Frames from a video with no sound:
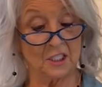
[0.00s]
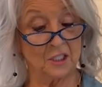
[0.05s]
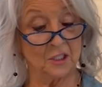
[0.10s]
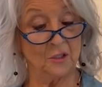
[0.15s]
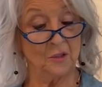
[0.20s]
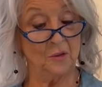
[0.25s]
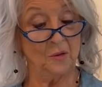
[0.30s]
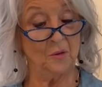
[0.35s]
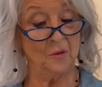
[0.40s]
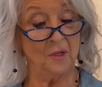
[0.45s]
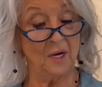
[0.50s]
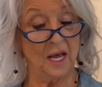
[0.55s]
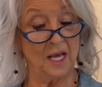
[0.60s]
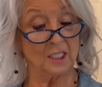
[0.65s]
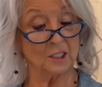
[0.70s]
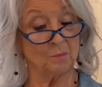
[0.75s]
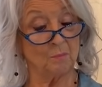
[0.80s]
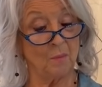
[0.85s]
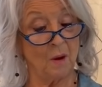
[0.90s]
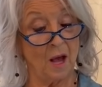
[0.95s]
soon
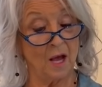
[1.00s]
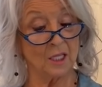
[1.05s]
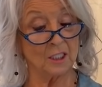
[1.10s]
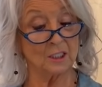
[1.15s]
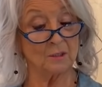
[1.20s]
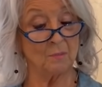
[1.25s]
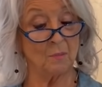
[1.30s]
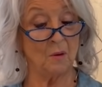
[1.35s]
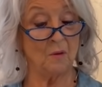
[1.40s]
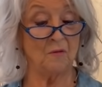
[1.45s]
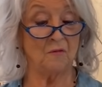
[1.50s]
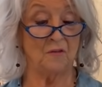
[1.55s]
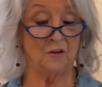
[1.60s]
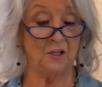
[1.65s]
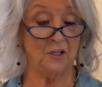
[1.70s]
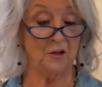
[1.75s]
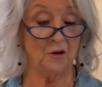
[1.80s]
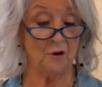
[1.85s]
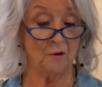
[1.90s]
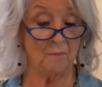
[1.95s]
as possible for
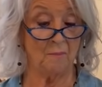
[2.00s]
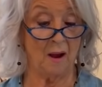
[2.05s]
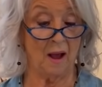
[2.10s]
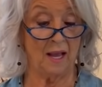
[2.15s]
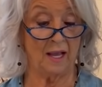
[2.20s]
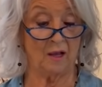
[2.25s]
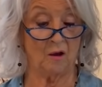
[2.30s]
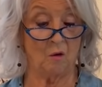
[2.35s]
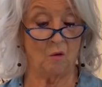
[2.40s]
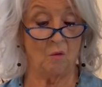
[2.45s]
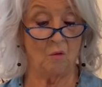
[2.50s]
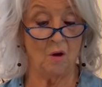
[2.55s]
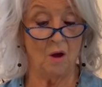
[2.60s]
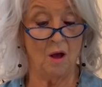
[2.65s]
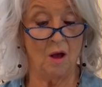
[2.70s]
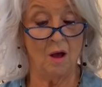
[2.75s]
your Michael.